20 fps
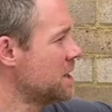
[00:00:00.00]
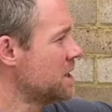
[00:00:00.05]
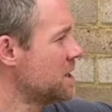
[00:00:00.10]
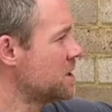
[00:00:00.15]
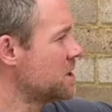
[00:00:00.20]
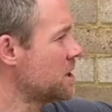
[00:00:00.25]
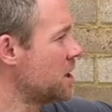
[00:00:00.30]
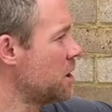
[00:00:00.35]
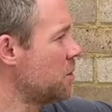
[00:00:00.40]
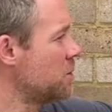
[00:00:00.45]

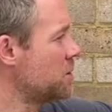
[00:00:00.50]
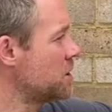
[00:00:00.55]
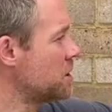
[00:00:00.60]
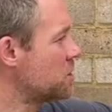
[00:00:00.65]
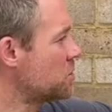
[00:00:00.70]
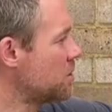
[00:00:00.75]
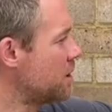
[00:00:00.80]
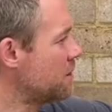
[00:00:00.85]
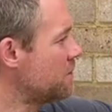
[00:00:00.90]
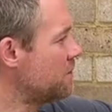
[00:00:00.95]
So we're
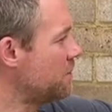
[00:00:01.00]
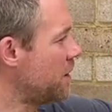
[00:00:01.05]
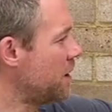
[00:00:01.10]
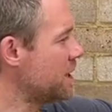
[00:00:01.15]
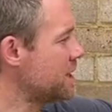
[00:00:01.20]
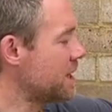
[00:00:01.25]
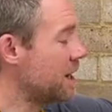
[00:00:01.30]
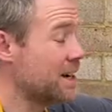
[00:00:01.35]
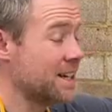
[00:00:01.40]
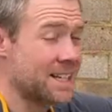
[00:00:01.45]
just trying to
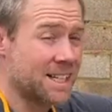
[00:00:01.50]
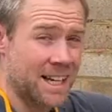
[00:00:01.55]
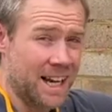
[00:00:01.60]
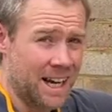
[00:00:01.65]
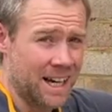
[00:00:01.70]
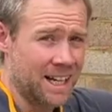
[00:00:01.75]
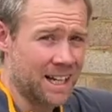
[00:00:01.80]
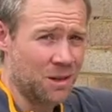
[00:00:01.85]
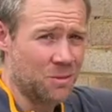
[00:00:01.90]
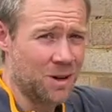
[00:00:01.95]
find out
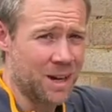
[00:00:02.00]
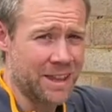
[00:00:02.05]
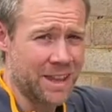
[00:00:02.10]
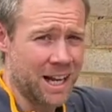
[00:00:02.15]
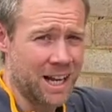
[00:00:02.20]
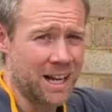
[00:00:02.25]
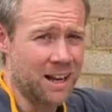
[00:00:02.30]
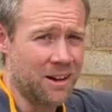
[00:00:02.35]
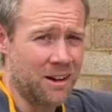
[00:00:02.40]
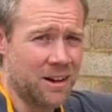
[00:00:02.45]
exactly where
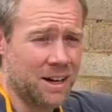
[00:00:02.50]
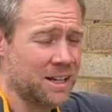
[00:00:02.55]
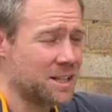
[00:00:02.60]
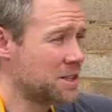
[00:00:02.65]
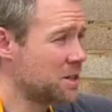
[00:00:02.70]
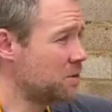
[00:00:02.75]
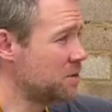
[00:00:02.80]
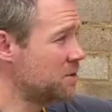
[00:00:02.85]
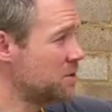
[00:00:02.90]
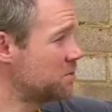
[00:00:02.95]
that lies.
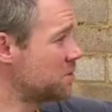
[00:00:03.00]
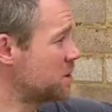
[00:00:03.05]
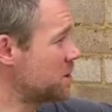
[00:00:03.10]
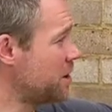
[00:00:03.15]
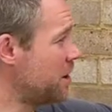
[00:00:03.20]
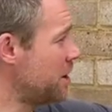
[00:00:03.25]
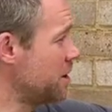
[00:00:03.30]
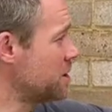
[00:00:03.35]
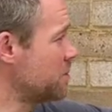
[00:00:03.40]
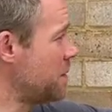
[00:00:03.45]
So we've
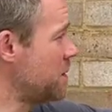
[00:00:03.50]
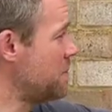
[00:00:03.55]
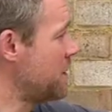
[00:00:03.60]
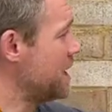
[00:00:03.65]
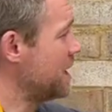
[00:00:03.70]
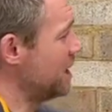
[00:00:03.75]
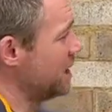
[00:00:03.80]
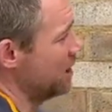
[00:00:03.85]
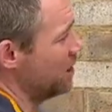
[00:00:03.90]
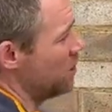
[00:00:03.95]
started by
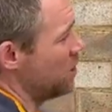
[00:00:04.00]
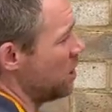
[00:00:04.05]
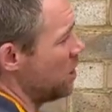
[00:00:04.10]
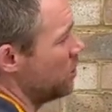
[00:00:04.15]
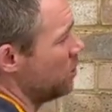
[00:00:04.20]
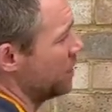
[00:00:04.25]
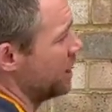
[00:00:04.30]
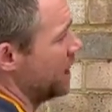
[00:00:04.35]
making a little hole